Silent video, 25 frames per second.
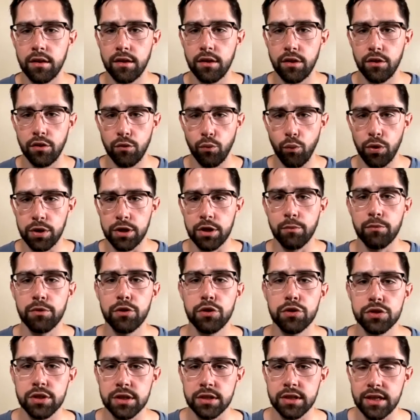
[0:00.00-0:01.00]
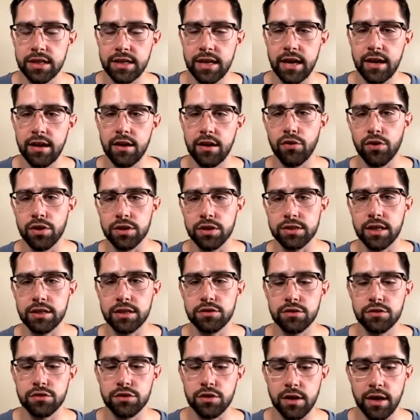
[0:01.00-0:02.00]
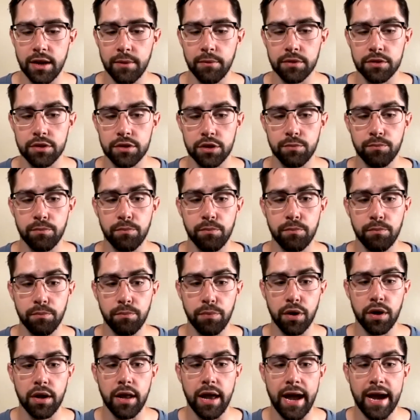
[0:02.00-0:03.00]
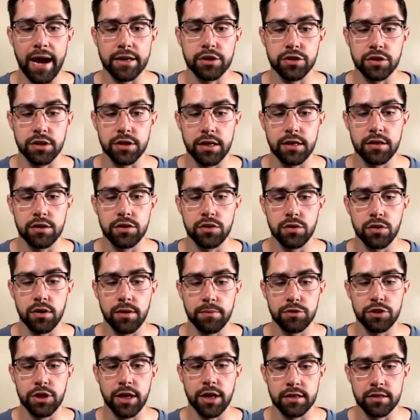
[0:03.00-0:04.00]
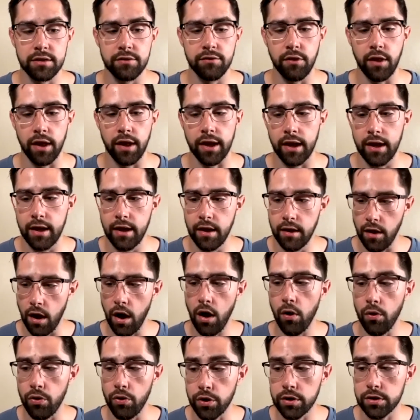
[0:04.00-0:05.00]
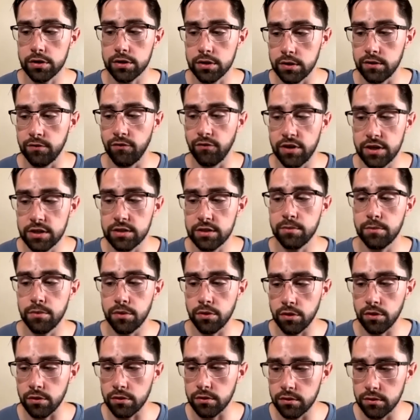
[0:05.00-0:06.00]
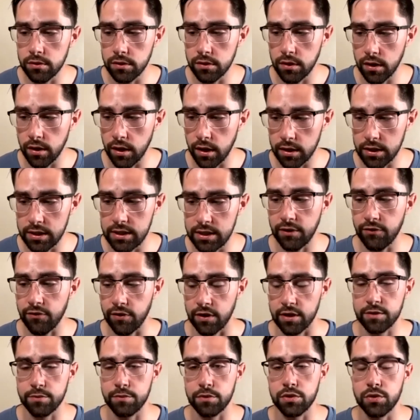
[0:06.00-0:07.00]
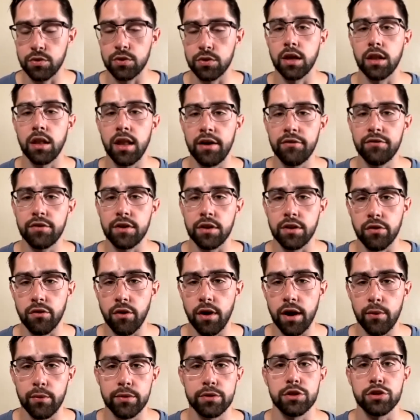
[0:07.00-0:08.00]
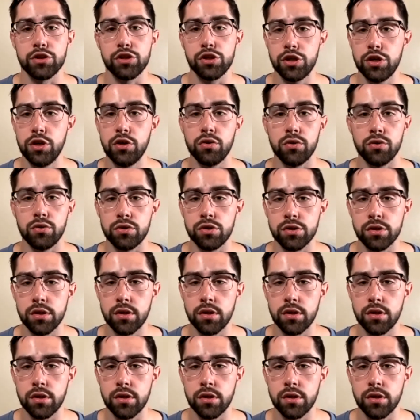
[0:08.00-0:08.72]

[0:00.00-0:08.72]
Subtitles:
when you're using the data or the sensors, you're able to put it actually into an objective, like, oh, there is visible a difference between the left and the right, which is huge.